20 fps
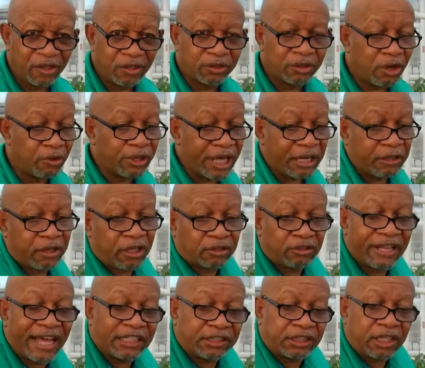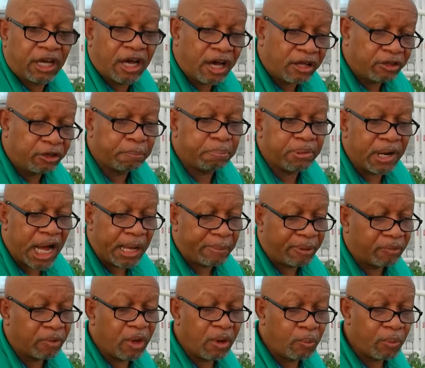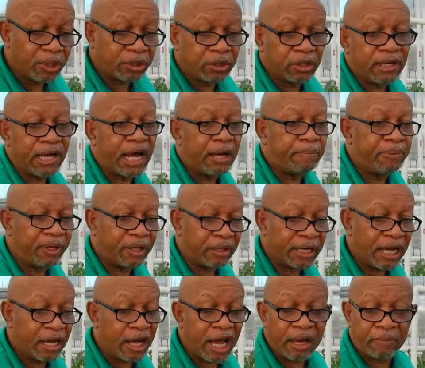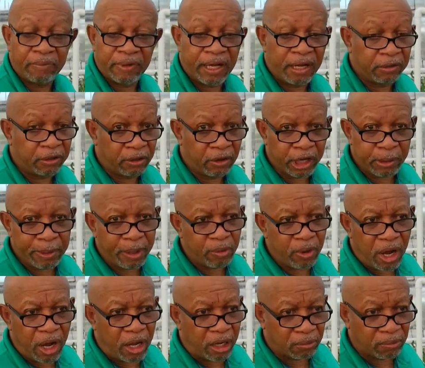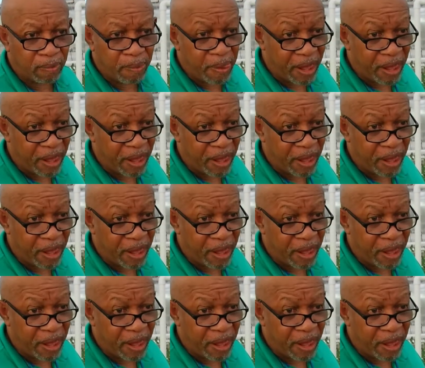So that's the other problem with tilapia. Now, don't get me wrong.